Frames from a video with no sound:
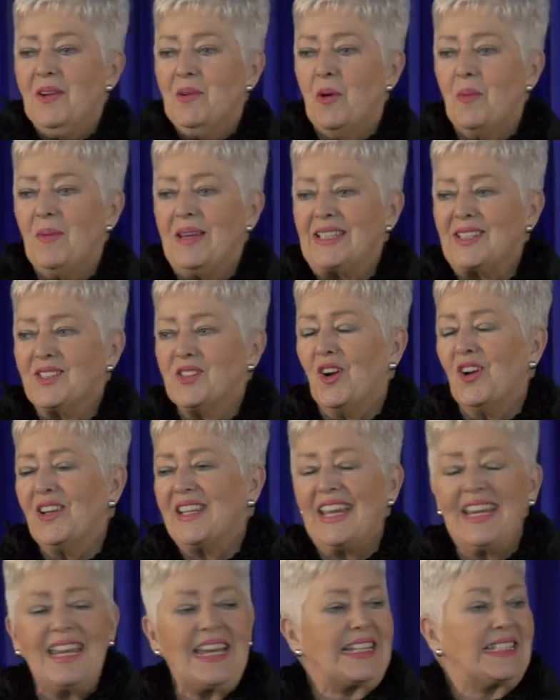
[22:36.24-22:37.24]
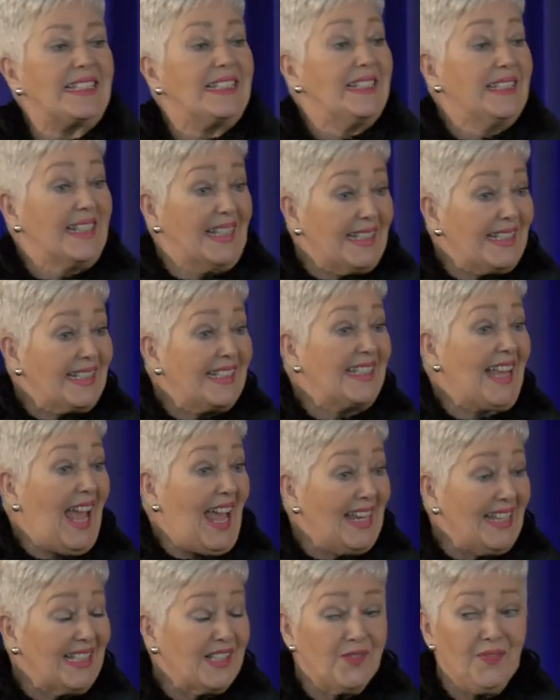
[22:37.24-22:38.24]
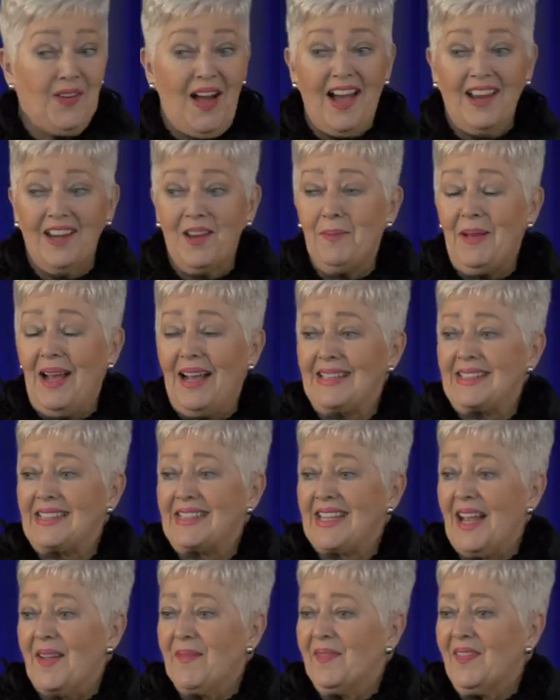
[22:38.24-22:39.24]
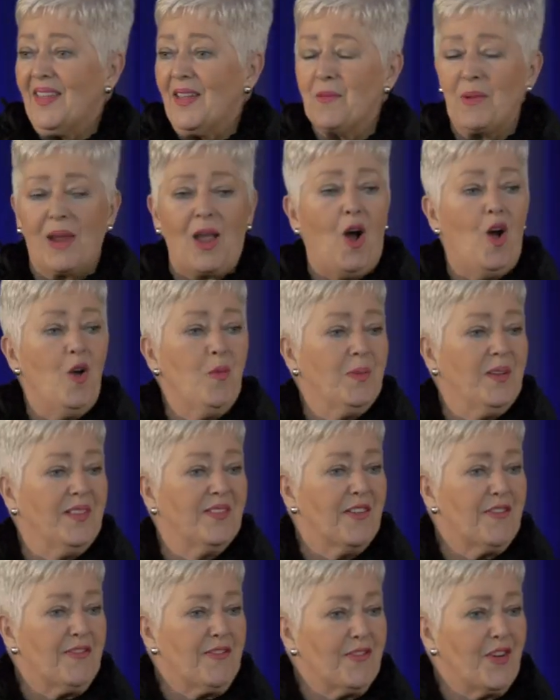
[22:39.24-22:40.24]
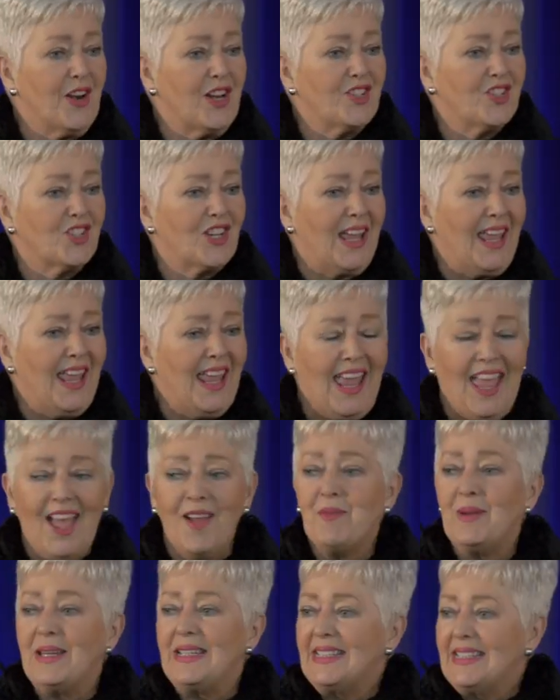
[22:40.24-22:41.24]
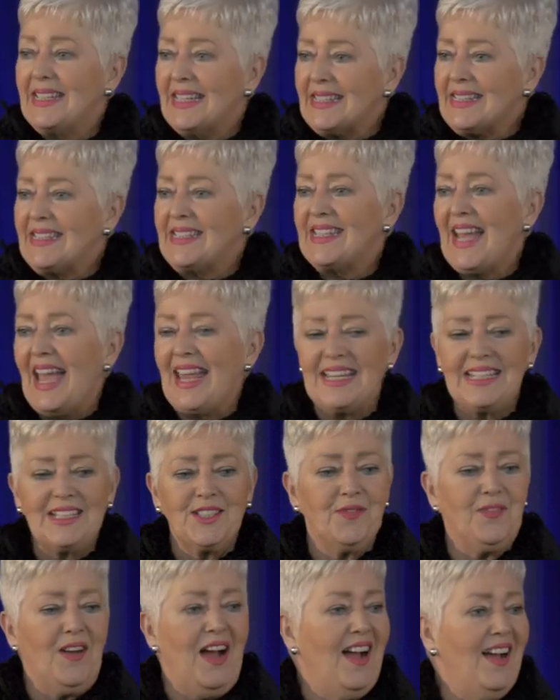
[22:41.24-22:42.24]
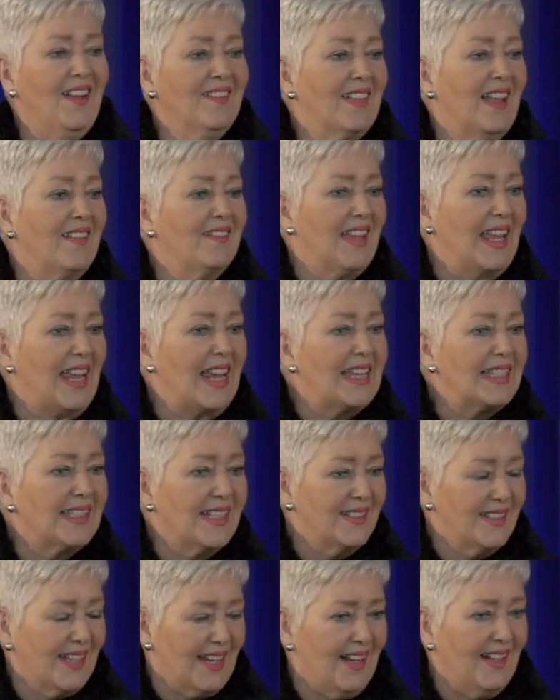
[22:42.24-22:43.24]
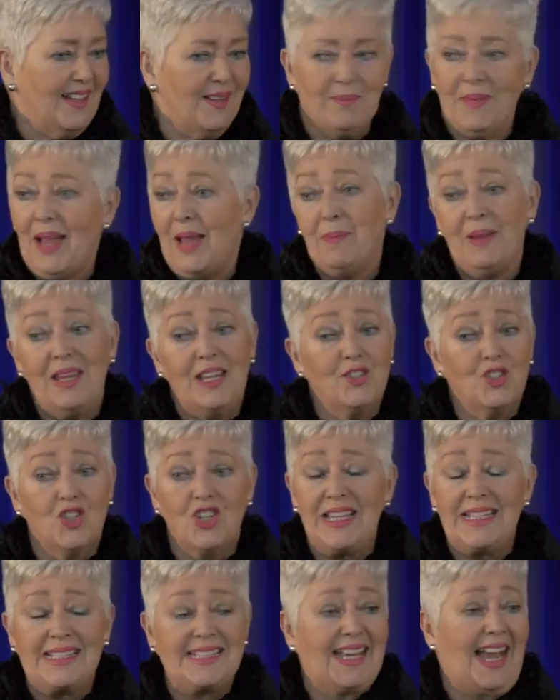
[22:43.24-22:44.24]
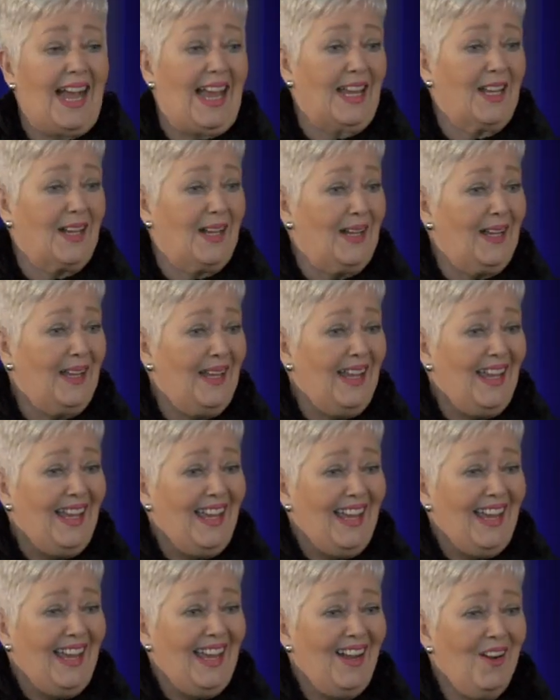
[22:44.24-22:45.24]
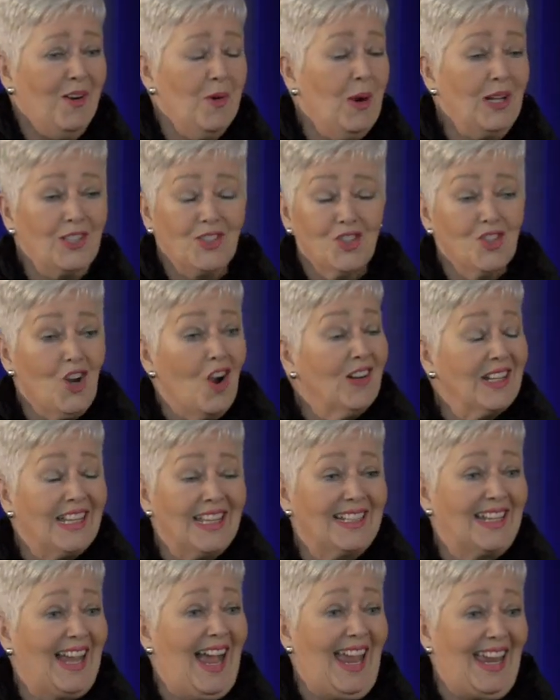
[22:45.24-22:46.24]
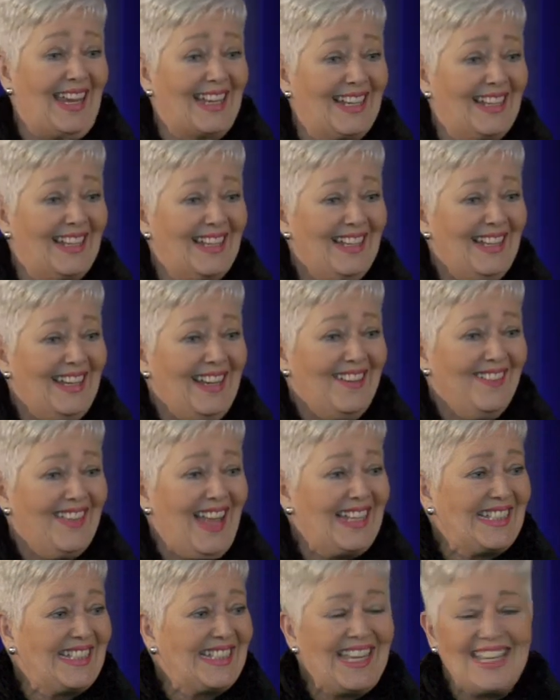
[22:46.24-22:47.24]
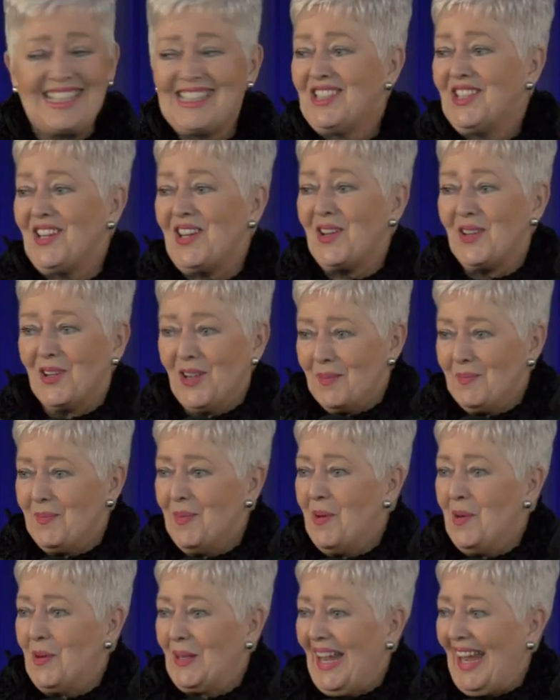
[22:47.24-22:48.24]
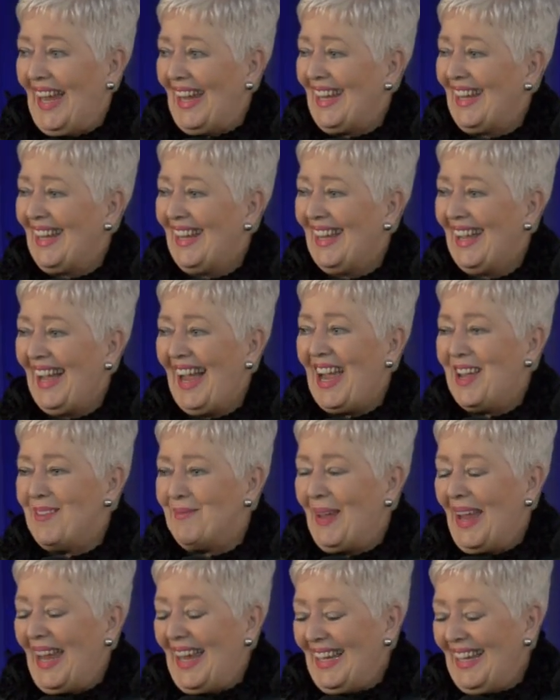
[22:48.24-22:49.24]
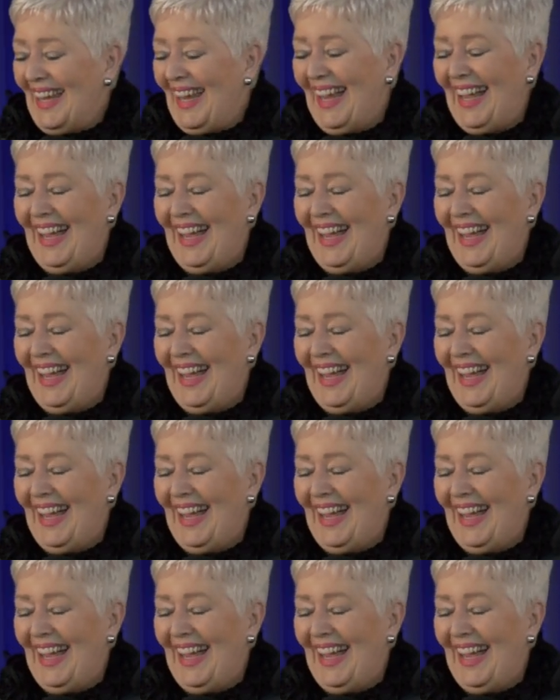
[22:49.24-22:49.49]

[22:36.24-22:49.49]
When we start getting dissatisfied about something, we open the fridge and we're dissatisfied that there isn't uh, maybe a cheesecake or a chocolate cake that says to you, Good morning. Amen.